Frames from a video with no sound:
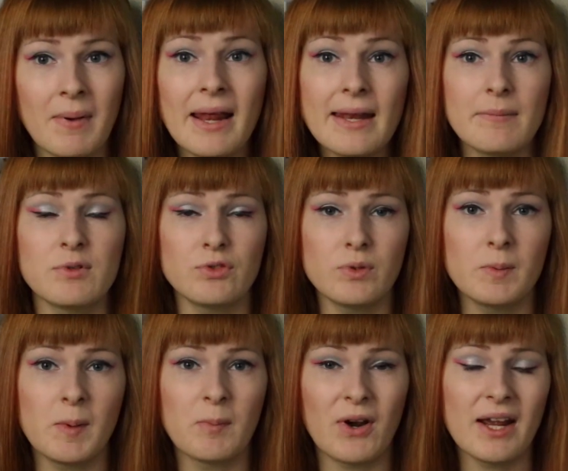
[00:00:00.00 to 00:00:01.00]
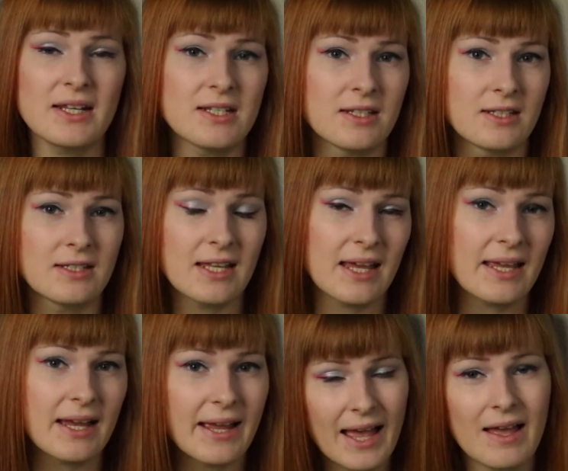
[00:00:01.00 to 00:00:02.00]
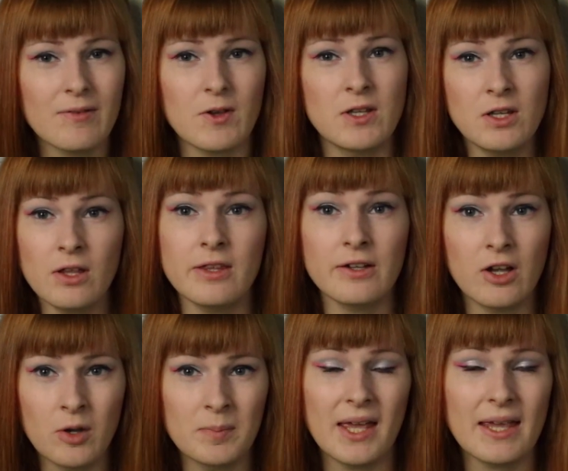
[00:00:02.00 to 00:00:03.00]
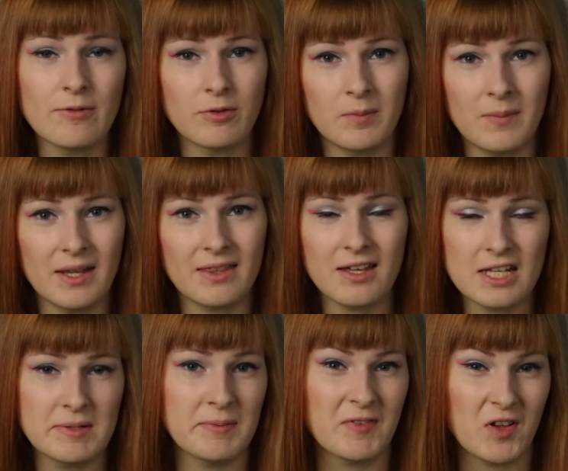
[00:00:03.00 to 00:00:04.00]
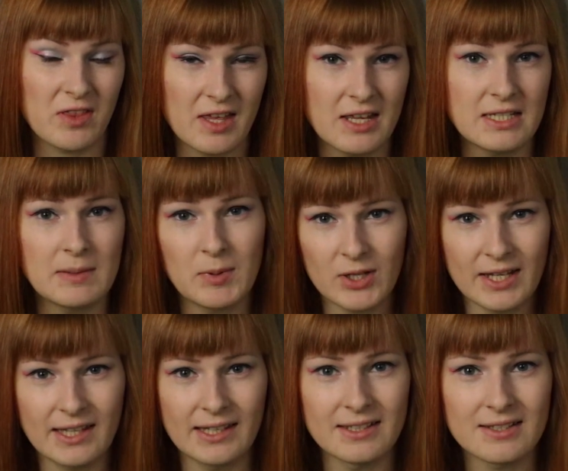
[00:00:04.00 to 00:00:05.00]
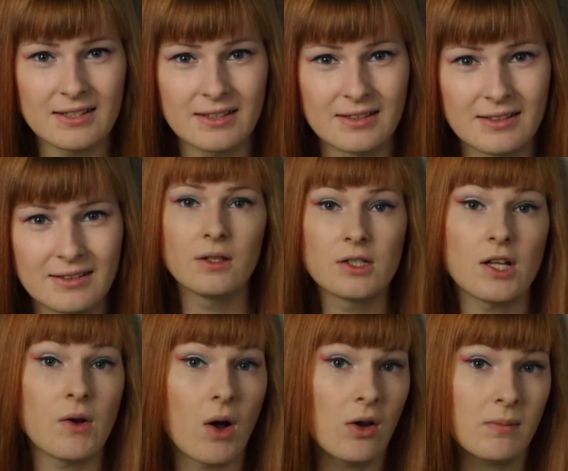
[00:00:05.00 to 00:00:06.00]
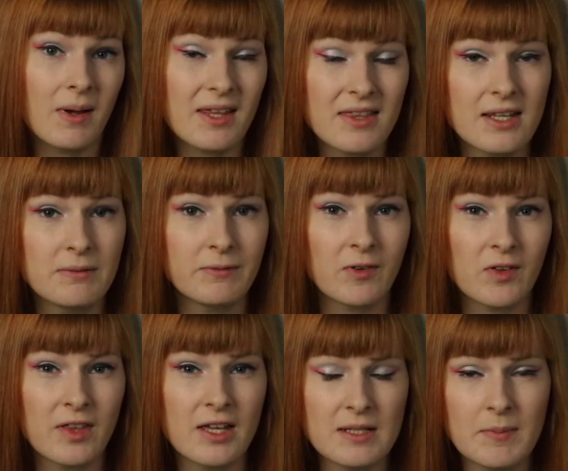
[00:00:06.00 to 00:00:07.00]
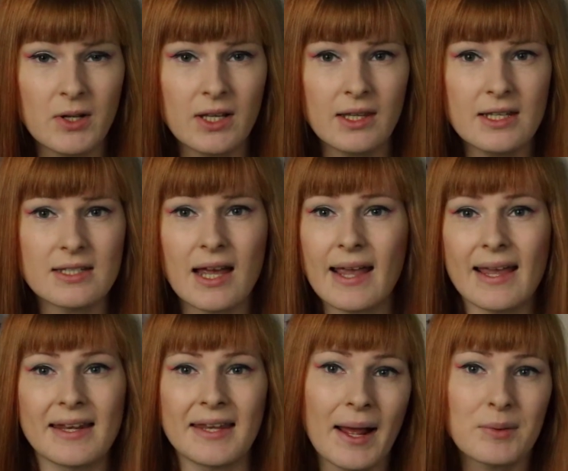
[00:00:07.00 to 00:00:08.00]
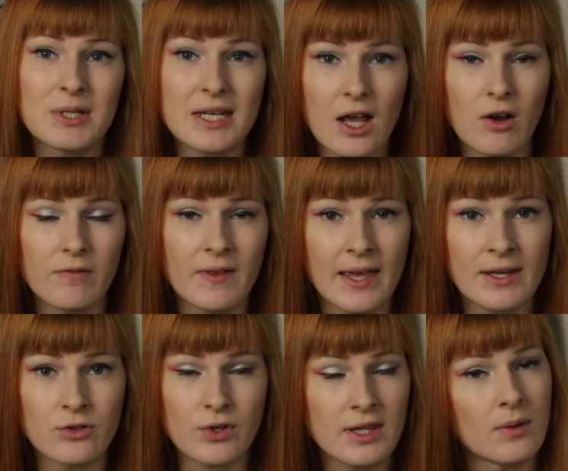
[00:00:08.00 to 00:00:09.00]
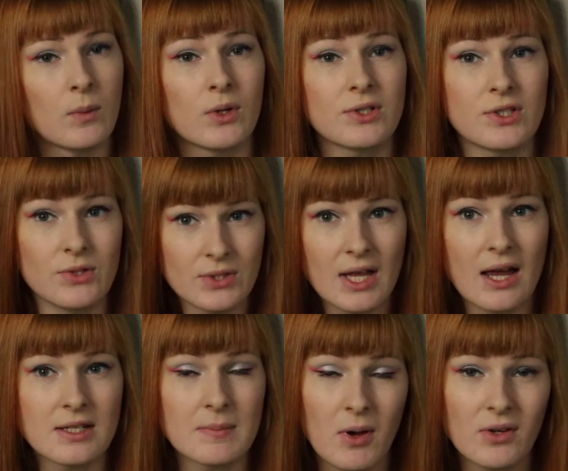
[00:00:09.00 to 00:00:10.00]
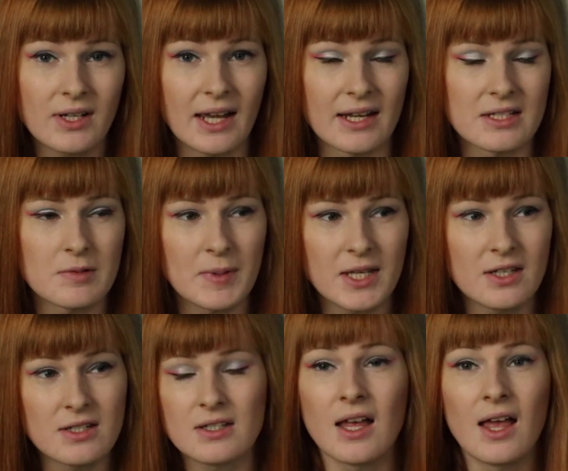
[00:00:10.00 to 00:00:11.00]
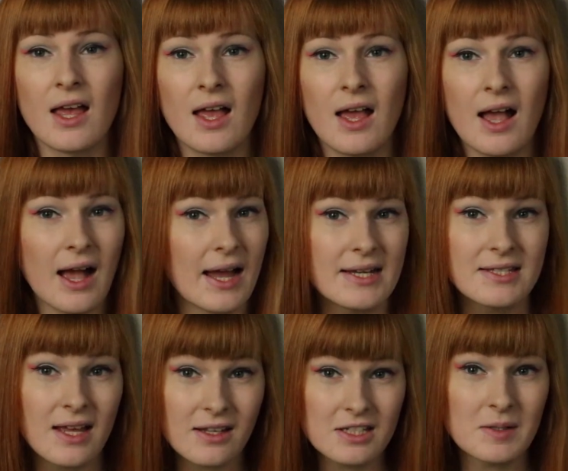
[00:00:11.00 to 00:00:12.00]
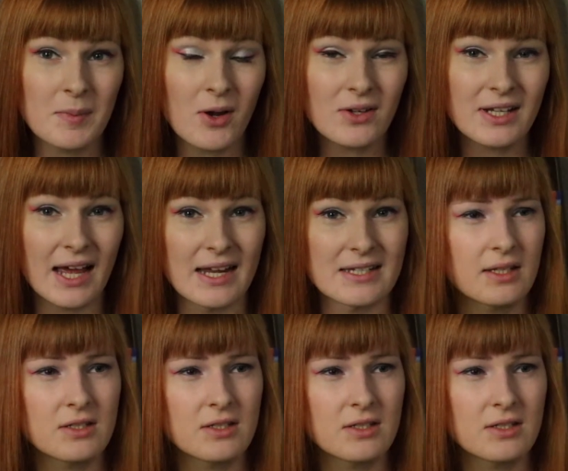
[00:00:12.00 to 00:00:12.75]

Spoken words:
My name is Ruby Price and today I have another update from my 30 Before 30 bucket list. So on my 30 Before 30 bucket list I can now tick off the entry that was to start a podcast because I started a podcast.